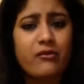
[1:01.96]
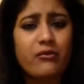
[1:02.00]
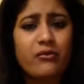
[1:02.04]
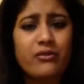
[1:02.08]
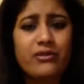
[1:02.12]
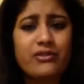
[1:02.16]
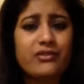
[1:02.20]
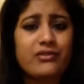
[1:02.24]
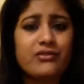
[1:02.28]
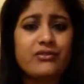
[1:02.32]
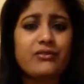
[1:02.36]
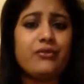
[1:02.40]
we
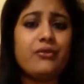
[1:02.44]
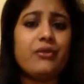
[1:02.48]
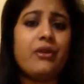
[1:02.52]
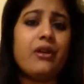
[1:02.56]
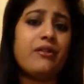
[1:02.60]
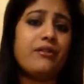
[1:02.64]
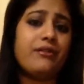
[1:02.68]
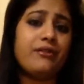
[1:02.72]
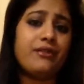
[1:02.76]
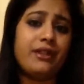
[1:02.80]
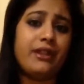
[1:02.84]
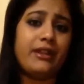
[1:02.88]
just know how
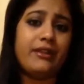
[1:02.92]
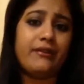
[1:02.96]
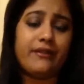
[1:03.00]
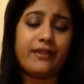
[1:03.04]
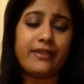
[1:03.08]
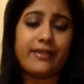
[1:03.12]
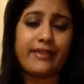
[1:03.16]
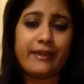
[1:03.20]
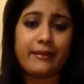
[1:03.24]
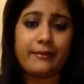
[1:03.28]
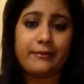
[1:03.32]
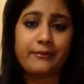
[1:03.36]
to deal with
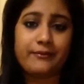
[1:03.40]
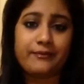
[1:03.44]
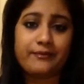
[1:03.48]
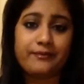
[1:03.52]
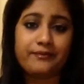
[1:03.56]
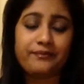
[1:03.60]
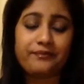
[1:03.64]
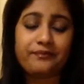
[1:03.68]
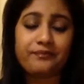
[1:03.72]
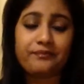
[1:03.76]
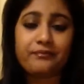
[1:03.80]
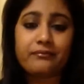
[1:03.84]
them.
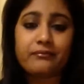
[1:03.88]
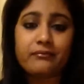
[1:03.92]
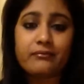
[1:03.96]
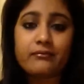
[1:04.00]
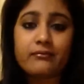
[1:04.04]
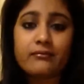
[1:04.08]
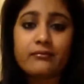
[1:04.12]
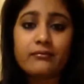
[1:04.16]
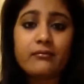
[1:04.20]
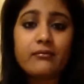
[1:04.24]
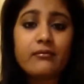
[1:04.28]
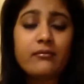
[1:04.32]

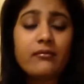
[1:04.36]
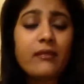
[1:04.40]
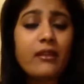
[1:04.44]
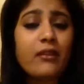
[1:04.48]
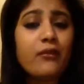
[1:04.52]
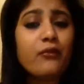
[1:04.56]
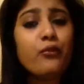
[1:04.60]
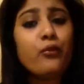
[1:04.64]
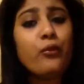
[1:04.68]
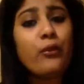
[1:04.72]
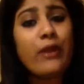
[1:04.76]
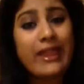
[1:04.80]

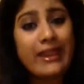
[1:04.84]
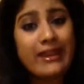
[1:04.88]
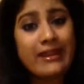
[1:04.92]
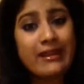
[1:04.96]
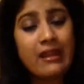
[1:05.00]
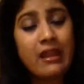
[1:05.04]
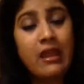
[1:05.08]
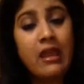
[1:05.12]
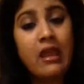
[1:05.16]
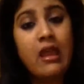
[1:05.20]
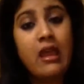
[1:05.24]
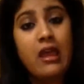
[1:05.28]

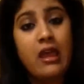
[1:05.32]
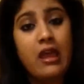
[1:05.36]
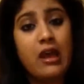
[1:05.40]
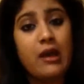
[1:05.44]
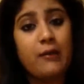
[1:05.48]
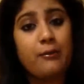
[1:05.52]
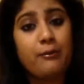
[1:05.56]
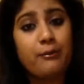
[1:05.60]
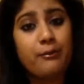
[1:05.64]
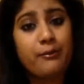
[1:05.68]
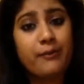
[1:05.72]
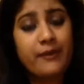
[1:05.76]
When a
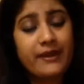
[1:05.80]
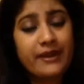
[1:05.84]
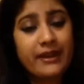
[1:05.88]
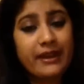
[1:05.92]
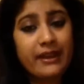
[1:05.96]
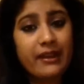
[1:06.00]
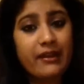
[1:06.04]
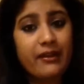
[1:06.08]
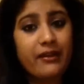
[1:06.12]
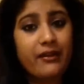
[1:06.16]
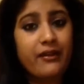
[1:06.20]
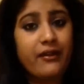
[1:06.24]

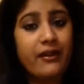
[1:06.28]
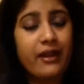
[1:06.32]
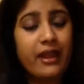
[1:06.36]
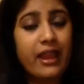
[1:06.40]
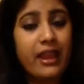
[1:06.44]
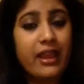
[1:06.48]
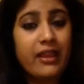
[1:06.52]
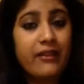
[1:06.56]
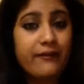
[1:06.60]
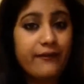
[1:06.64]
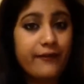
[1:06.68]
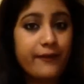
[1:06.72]
particular
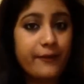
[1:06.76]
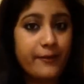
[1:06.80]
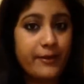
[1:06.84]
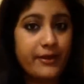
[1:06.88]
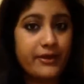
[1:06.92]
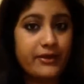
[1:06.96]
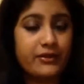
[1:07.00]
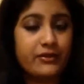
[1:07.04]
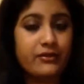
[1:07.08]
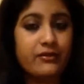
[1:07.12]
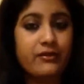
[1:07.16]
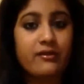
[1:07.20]

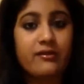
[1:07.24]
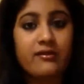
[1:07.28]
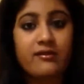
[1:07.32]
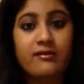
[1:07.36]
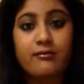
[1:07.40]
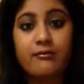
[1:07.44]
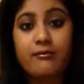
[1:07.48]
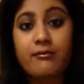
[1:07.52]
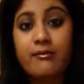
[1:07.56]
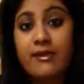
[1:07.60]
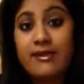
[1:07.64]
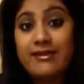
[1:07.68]
information is
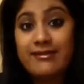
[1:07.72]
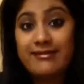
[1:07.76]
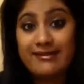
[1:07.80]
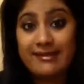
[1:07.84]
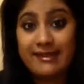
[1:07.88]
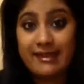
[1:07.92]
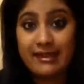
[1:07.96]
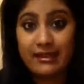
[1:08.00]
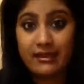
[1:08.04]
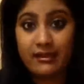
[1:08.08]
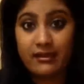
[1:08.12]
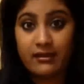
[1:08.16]

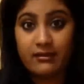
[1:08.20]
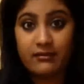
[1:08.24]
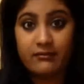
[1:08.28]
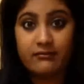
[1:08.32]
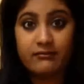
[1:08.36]
missing,